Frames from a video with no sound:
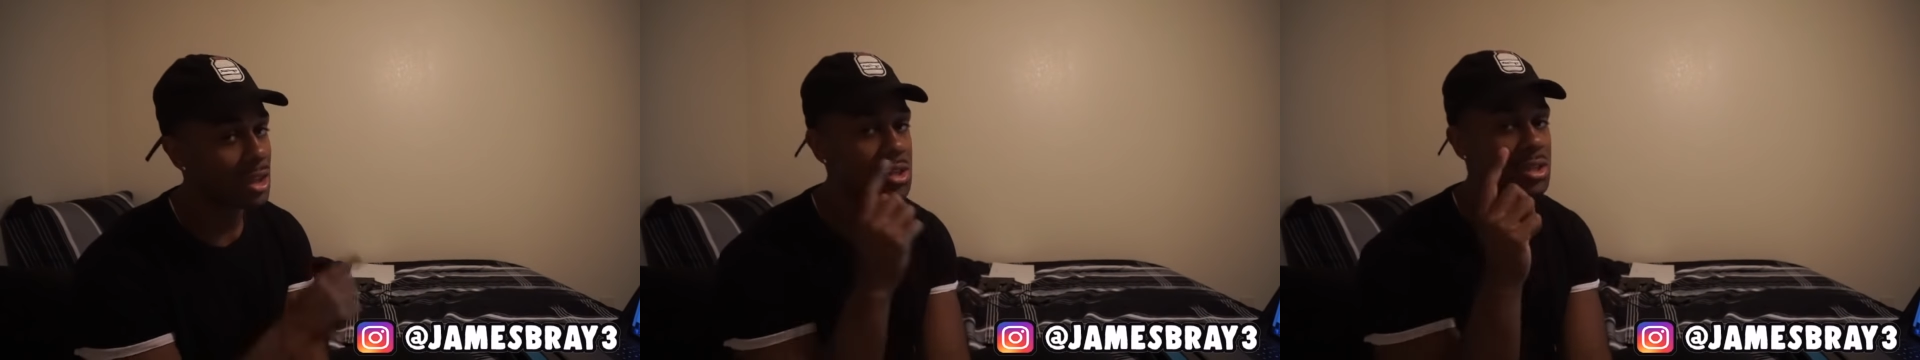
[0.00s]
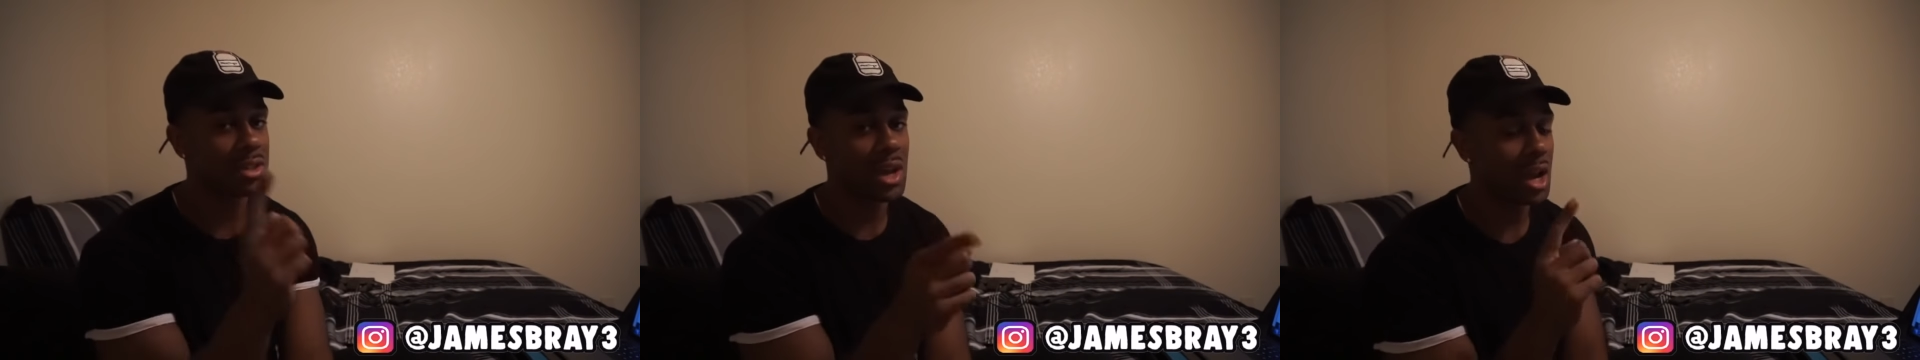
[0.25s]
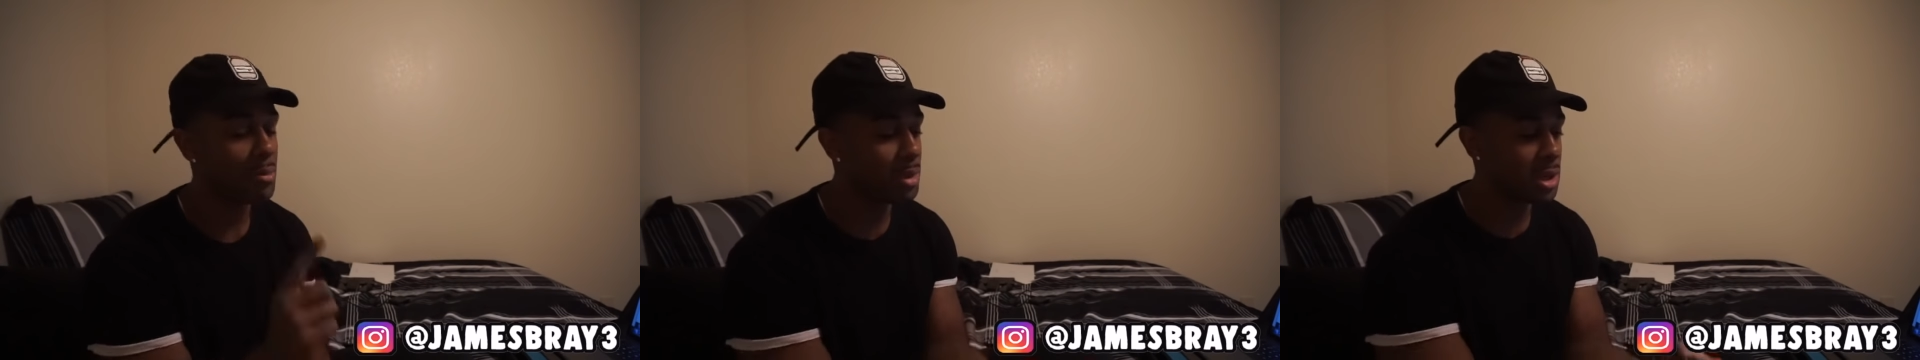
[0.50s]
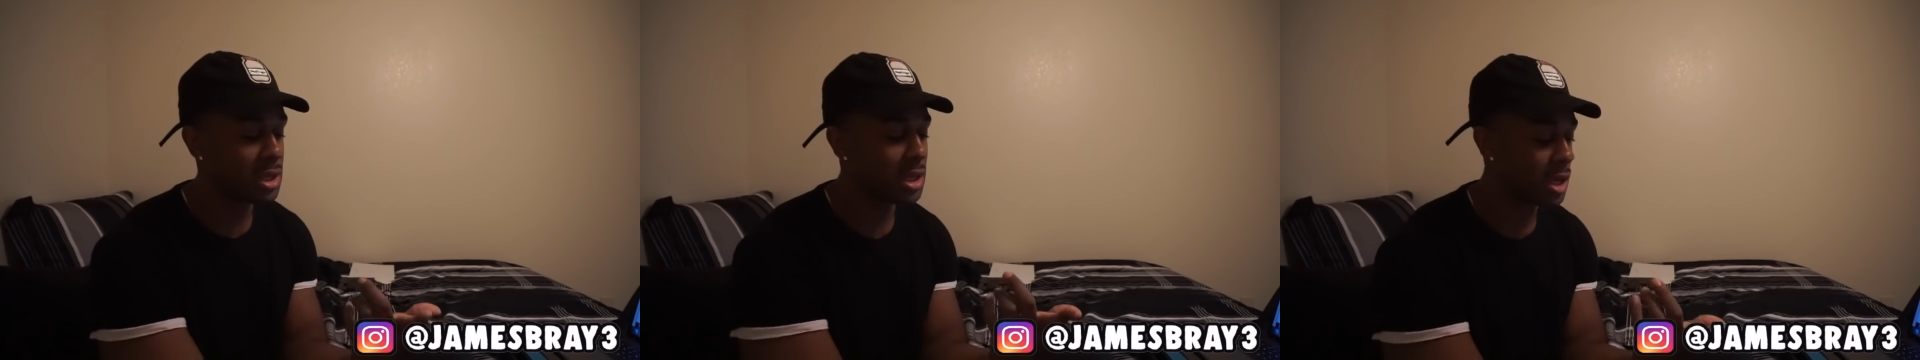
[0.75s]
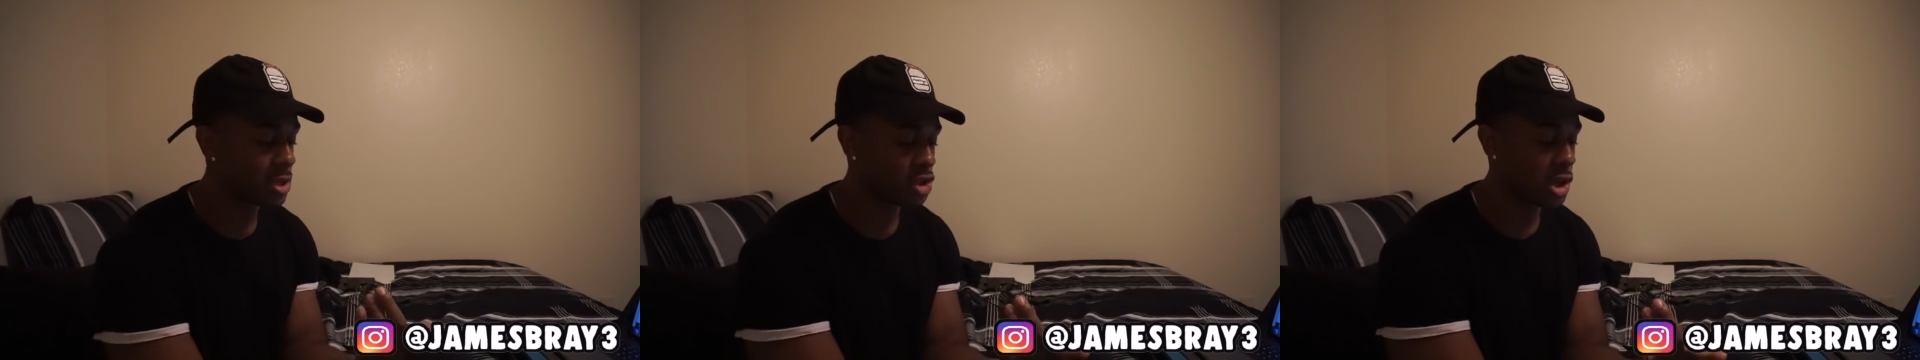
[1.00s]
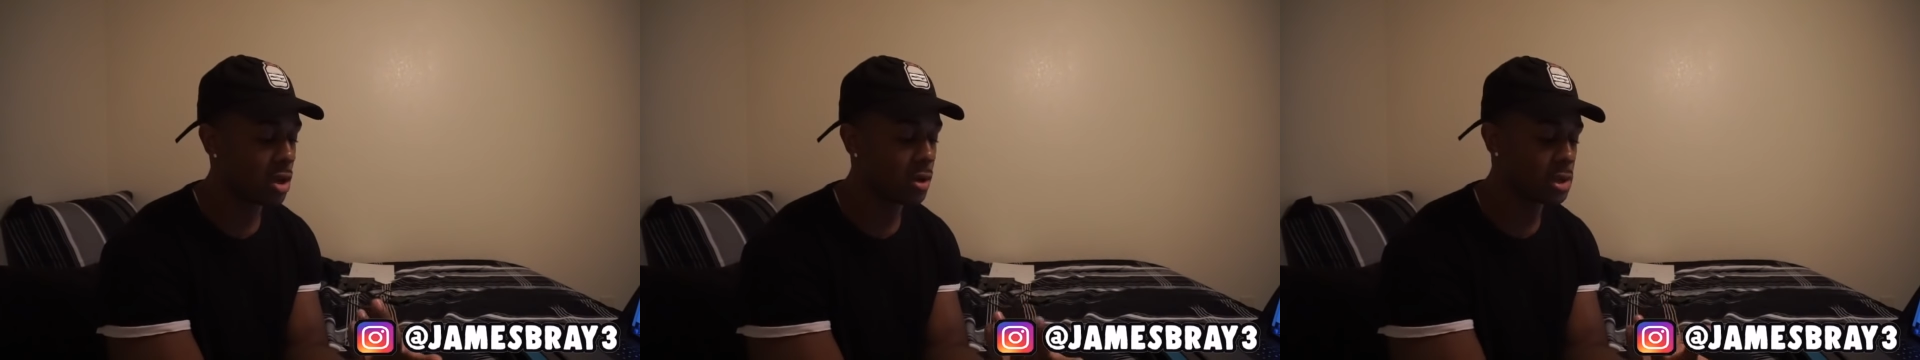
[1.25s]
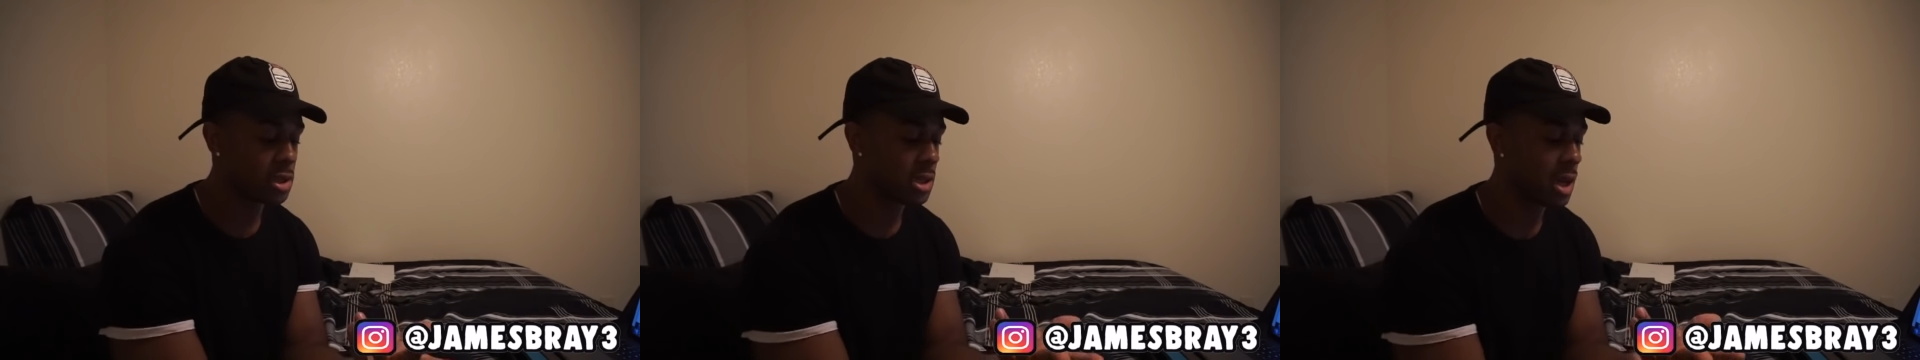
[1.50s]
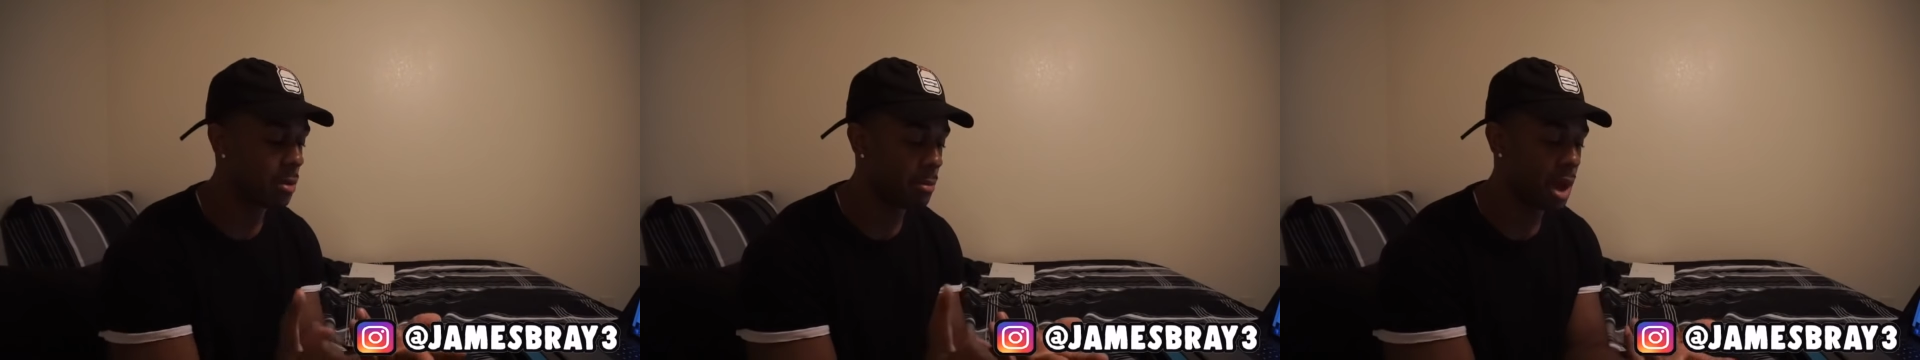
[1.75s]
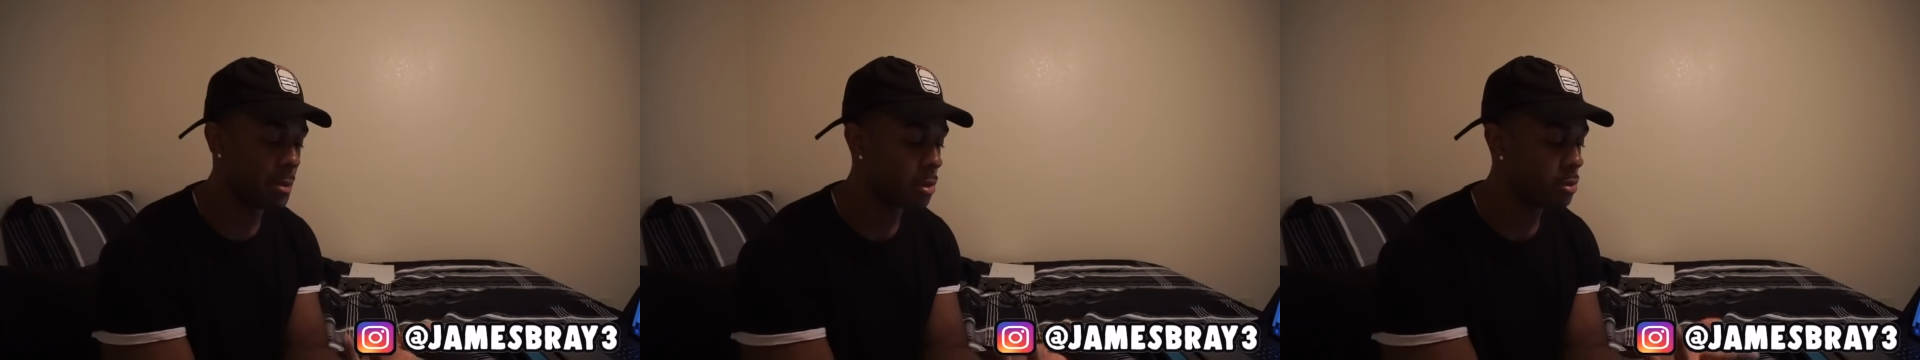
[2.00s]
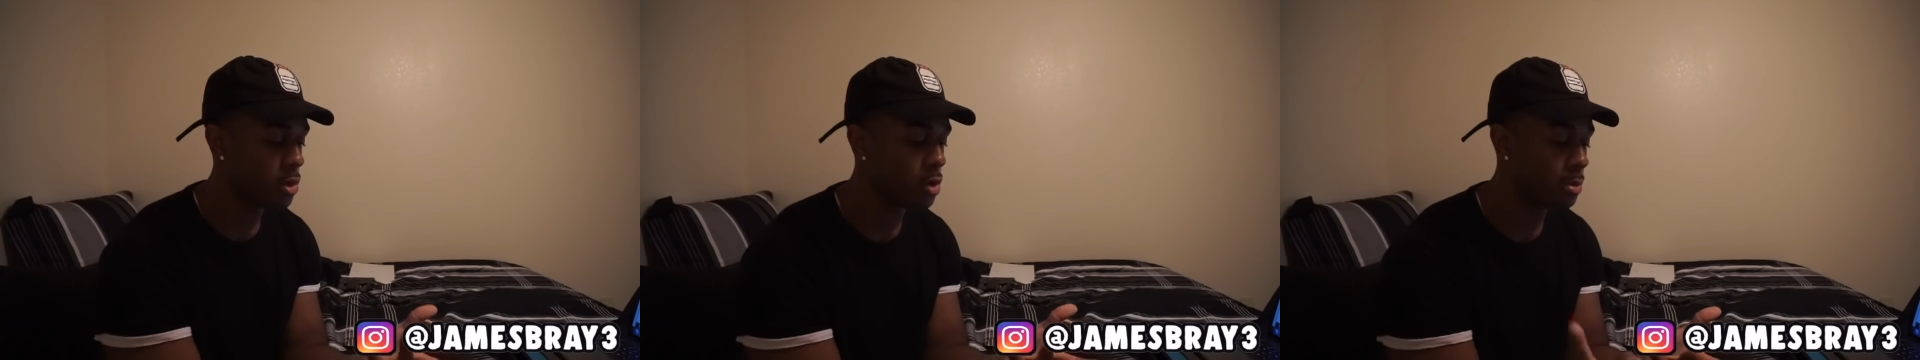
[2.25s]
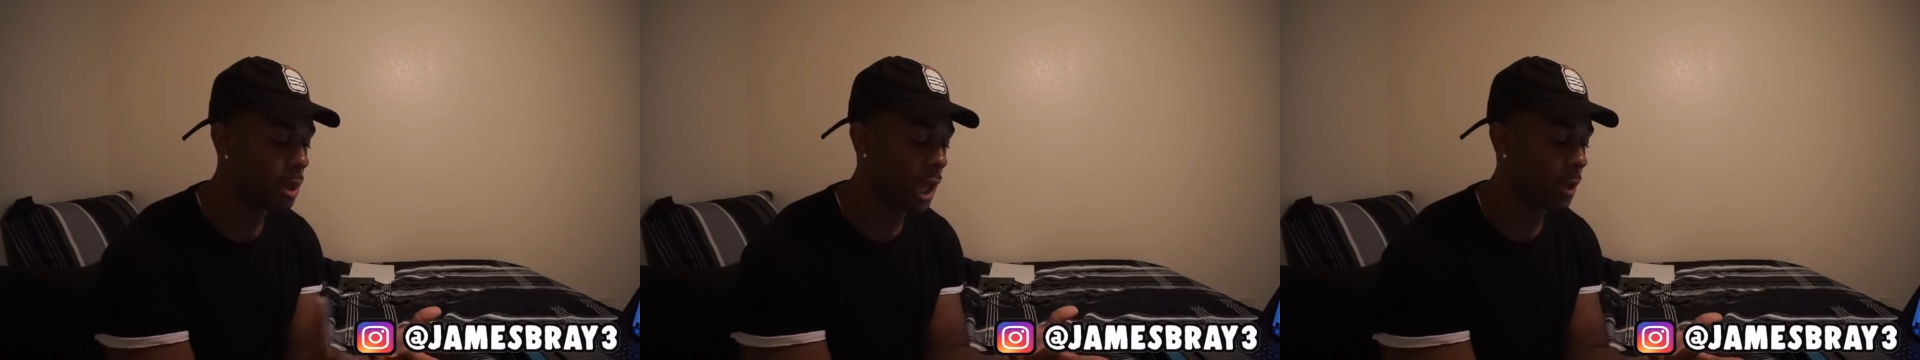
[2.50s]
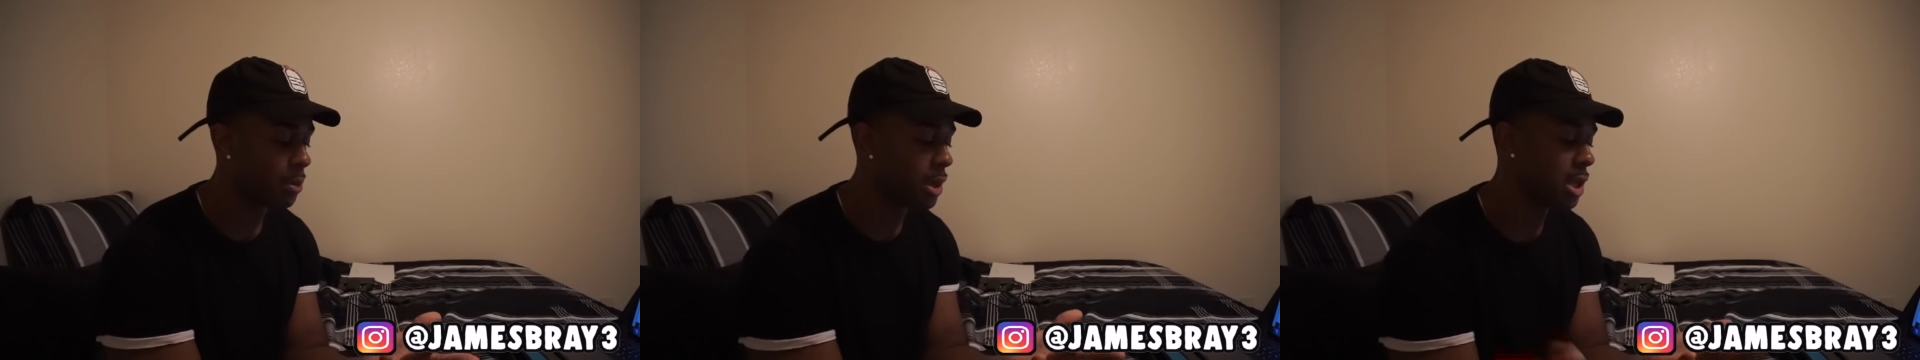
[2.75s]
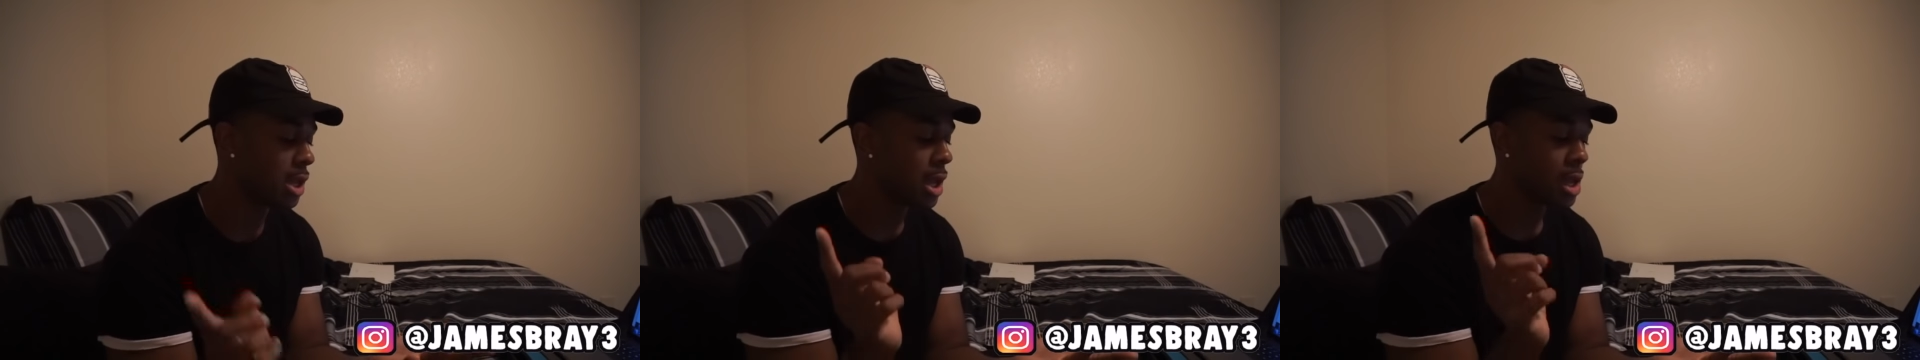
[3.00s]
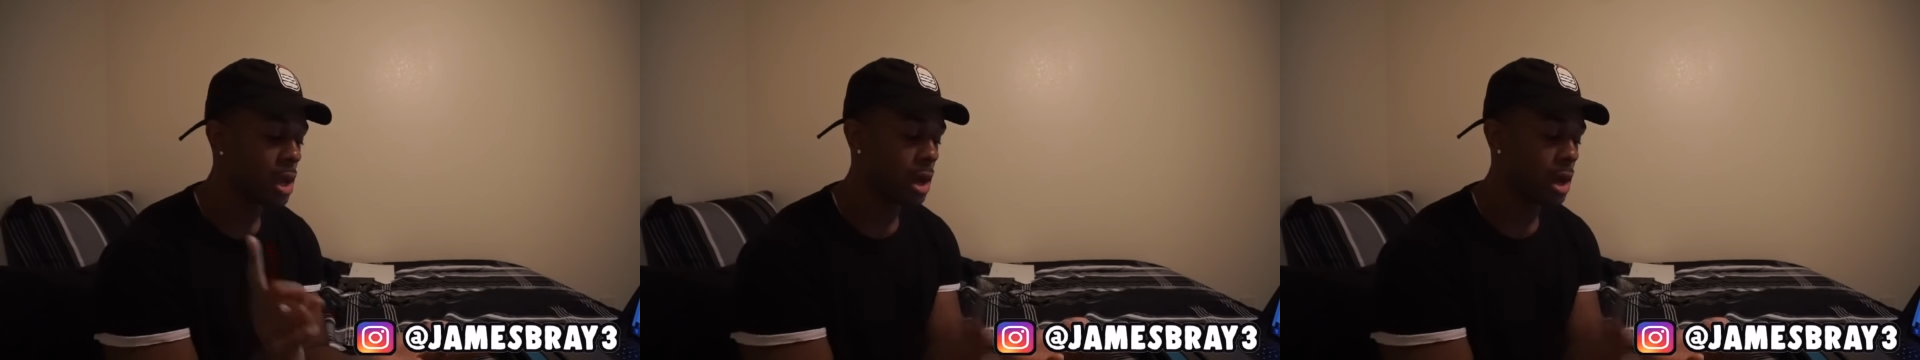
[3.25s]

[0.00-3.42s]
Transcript: This is not a B T S channel. This is not a Mamamoo, Blackpink,